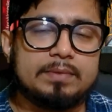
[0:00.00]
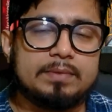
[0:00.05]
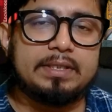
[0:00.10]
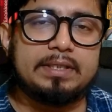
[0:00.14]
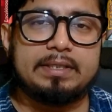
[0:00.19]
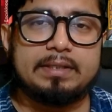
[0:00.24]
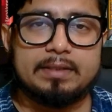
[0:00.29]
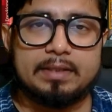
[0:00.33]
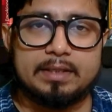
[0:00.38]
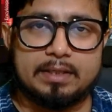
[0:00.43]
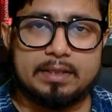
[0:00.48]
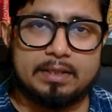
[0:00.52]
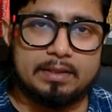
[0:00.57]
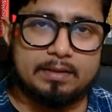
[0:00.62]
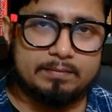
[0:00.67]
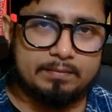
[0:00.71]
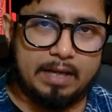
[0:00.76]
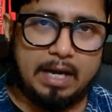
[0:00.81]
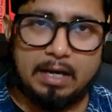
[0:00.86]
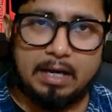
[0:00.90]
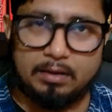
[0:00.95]
in
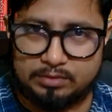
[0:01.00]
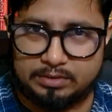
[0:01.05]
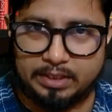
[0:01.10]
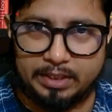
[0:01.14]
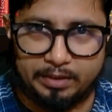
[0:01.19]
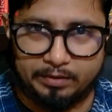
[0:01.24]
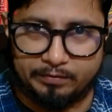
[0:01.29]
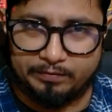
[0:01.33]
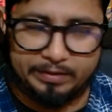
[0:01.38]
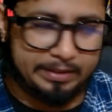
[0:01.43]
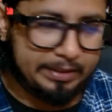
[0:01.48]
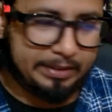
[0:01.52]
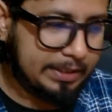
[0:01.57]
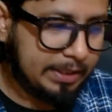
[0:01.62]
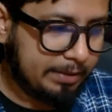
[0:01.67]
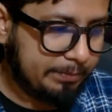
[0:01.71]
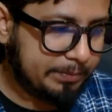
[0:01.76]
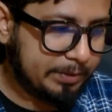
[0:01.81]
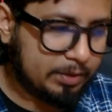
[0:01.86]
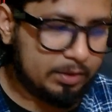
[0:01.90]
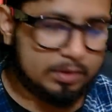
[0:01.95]
uh, outside of
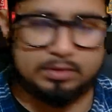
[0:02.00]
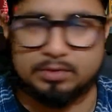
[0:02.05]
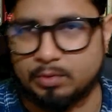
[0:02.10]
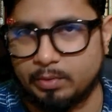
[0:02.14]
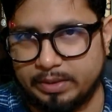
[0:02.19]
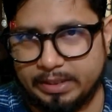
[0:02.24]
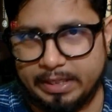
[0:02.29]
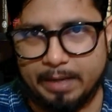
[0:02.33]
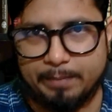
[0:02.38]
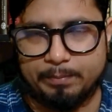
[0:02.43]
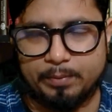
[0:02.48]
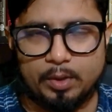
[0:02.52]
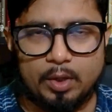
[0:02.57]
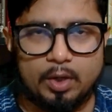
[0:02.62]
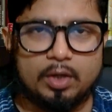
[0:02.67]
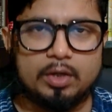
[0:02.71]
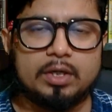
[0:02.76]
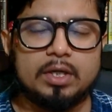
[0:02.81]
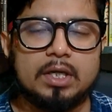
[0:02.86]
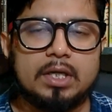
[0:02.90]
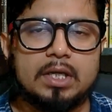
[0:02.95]
india because going
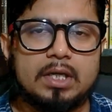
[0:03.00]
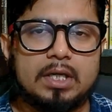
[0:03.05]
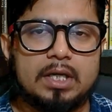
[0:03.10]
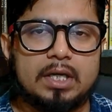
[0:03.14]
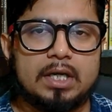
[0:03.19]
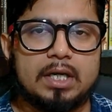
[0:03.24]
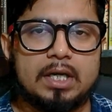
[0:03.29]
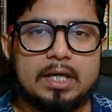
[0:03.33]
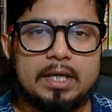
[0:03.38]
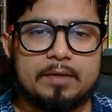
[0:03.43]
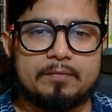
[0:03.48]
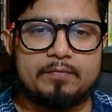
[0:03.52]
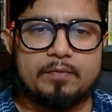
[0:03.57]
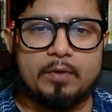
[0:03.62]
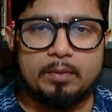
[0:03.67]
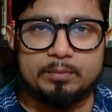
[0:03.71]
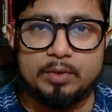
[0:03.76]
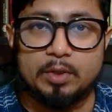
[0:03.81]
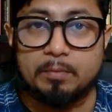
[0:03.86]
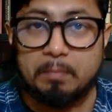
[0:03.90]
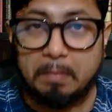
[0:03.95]
abroad uh,
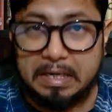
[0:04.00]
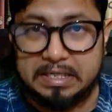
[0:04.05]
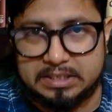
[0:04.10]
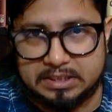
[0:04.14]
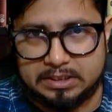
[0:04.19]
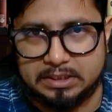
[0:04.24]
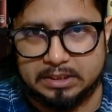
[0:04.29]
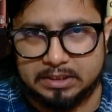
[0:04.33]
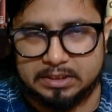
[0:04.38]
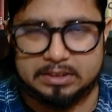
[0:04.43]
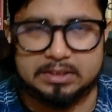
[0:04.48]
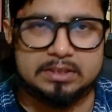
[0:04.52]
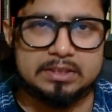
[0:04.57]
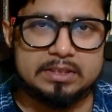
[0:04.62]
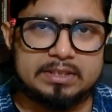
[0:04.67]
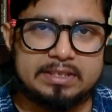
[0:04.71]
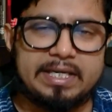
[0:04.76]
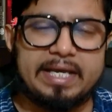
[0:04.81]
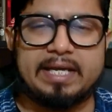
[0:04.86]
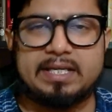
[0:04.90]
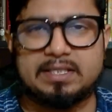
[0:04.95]
from your masters
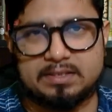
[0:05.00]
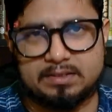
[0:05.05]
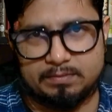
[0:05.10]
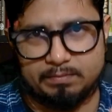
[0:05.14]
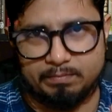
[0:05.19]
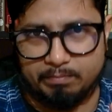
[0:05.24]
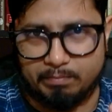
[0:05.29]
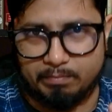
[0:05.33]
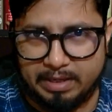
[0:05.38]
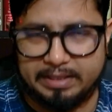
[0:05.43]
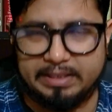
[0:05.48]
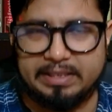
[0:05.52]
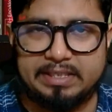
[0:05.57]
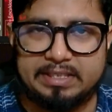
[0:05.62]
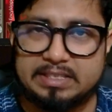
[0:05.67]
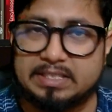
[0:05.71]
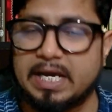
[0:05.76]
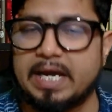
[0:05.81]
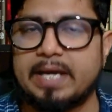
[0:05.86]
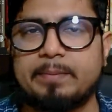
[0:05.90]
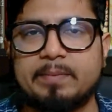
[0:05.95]
takes
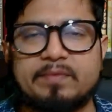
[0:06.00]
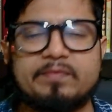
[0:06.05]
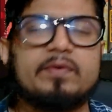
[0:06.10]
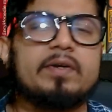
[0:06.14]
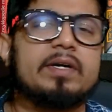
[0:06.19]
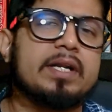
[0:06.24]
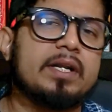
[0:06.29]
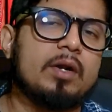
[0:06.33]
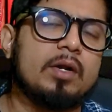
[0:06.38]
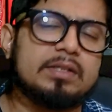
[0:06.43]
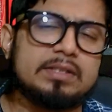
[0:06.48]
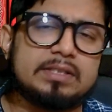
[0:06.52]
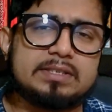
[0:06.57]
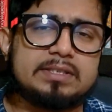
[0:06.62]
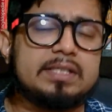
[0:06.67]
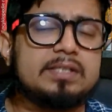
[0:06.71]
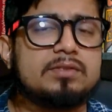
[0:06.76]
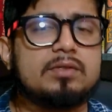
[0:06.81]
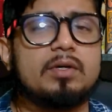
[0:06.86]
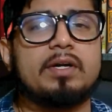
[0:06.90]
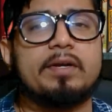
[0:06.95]
money time effort and all these
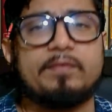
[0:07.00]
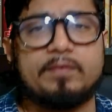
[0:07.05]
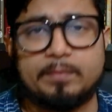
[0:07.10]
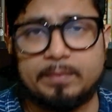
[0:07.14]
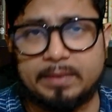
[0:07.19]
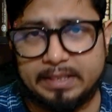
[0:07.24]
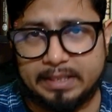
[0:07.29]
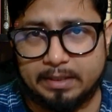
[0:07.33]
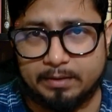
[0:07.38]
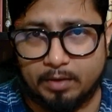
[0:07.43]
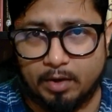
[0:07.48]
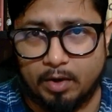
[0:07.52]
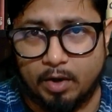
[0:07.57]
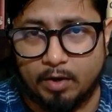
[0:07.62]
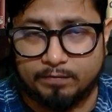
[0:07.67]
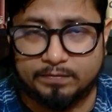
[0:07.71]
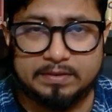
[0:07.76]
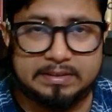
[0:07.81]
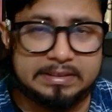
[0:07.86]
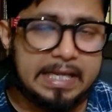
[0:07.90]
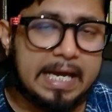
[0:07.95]
things not everybody can
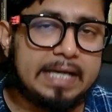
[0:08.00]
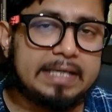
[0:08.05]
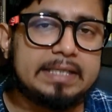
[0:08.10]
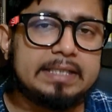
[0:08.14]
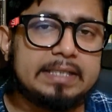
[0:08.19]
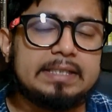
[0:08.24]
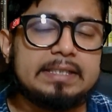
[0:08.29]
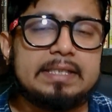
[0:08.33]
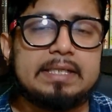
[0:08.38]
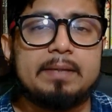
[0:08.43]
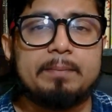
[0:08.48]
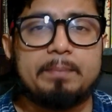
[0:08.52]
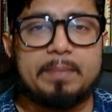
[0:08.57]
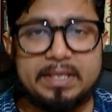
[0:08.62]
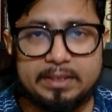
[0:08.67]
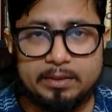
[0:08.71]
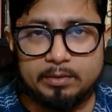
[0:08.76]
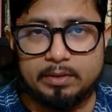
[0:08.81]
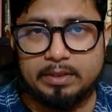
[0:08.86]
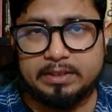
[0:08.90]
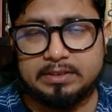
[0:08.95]
offer that
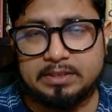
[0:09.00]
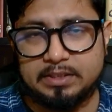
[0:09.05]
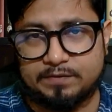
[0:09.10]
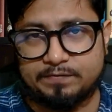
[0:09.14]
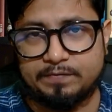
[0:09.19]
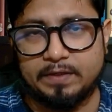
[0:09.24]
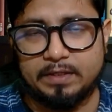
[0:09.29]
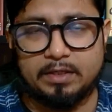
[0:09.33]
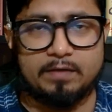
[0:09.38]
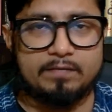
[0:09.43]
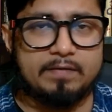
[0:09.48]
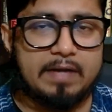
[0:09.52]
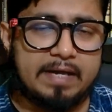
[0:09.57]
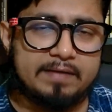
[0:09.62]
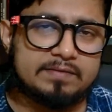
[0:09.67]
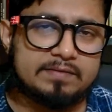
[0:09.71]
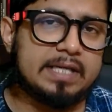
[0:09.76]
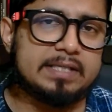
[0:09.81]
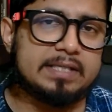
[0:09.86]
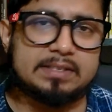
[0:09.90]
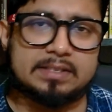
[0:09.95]
particularly in this field of
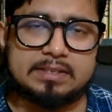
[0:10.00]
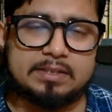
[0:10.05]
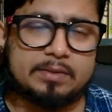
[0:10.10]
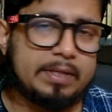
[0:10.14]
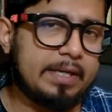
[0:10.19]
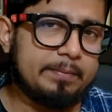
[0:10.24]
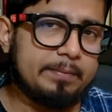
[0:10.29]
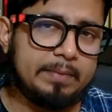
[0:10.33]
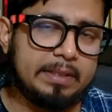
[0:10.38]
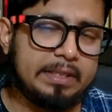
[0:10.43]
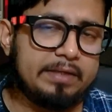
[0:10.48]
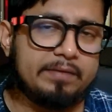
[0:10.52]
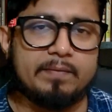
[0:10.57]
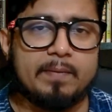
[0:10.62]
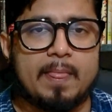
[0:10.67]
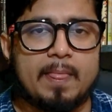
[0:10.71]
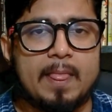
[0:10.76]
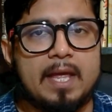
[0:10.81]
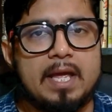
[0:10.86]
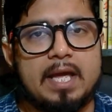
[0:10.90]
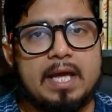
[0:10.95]
life sciences where i
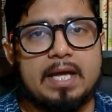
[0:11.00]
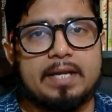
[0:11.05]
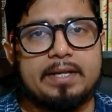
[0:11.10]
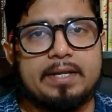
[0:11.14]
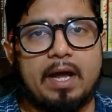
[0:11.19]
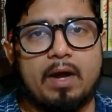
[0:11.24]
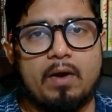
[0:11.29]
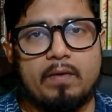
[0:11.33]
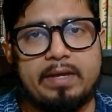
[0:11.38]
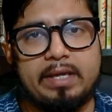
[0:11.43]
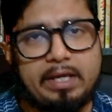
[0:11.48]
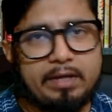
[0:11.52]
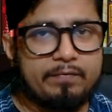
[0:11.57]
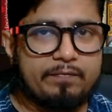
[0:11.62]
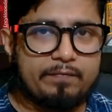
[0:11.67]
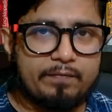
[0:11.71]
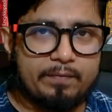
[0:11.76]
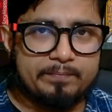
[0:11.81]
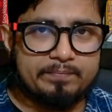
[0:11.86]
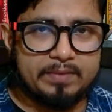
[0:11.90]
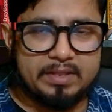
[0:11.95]
believe now
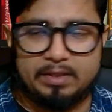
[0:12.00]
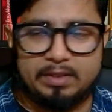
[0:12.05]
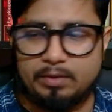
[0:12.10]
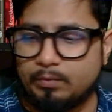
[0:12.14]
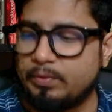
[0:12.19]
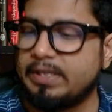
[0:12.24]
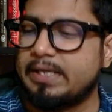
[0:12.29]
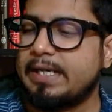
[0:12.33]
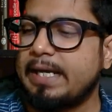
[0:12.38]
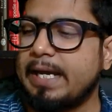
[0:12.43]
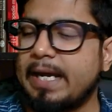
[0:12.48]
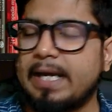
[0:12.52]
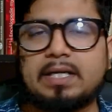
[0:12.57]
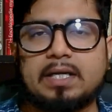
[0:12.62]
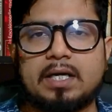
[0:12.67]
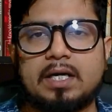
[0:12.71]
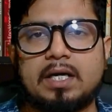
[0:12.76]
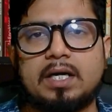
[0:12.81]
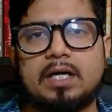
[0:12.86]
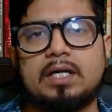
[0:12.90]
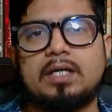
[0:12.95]
if we
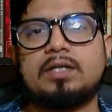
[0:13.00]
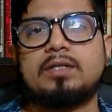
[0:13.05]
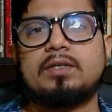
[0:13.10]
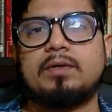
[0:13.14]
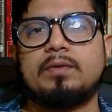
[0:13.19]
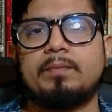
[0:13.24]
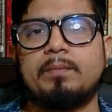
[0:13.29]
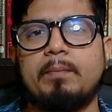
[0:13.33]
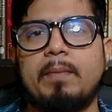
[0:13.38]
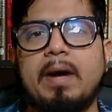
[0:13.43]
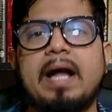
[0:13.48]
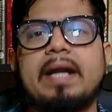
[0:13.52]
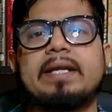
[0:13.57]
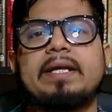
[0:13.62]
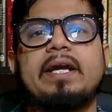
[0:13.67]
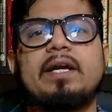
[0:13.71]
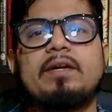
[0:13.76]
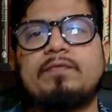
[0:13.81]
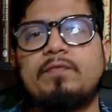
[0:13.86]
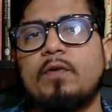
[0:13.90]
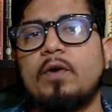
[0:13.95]
get a
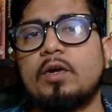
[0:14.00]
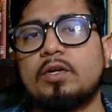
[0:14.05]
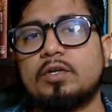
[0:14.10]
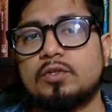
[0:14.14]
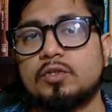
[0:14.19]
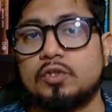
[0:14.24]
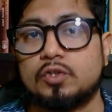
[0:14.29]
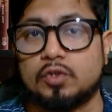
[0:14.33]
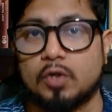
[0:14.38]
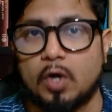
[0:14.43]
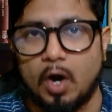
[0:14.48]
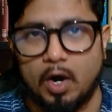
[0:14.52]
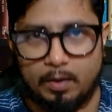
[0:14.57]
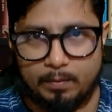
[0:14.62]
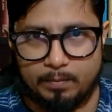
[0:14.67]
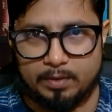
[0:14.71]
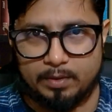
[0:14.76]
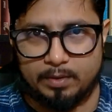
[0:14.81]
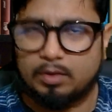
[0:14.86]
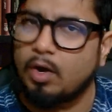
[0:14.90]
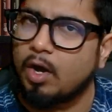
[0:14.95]
market for
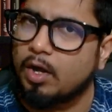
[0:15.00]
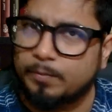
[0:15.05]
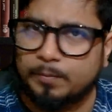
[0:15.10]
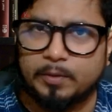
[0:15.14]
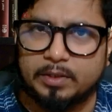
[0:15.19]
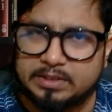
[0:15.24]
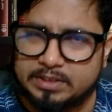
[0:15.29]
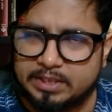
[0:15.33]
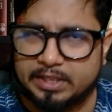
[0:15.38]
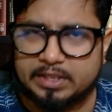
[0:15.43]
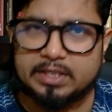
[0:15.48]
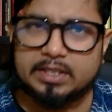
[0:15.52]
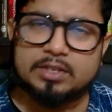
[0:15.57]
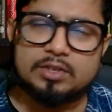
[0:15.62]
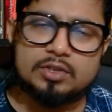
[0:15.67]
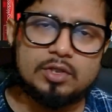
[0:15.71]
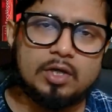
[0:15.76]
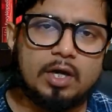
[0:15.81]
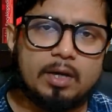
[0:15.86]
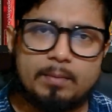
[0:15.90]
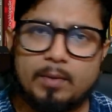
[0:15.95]
job corporate sector
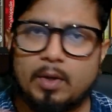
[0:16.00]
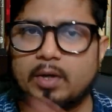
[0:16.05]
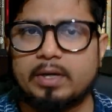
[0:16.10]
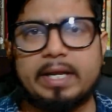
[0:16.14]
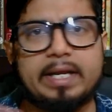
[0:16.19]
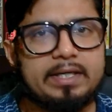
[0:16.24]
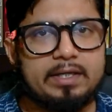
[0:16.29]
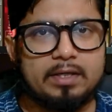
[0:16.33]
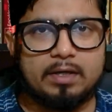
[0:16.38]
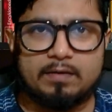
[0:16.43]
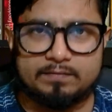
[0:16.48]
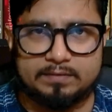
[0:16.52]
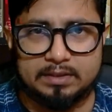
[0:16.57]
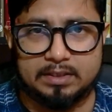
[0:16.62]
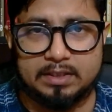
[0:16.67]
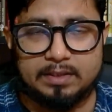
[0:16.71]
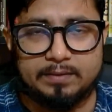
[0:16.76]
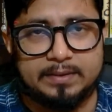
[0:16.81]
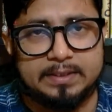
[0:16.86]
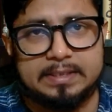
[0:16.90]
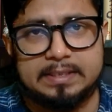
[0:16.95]
job or any of
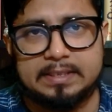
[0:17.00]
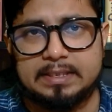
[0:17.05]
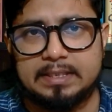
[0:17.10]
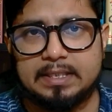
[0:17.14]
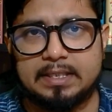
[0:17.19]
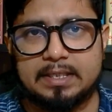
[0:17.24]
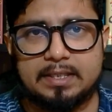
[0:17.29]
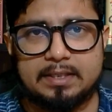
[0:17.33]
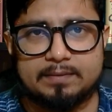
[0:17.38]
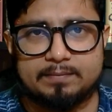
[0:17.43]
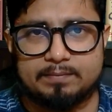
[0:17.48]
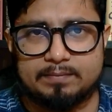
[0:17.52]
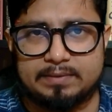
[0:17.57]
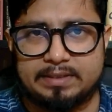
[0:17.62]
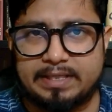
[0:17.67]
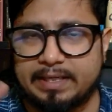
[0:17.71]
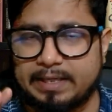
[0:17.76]
the uh,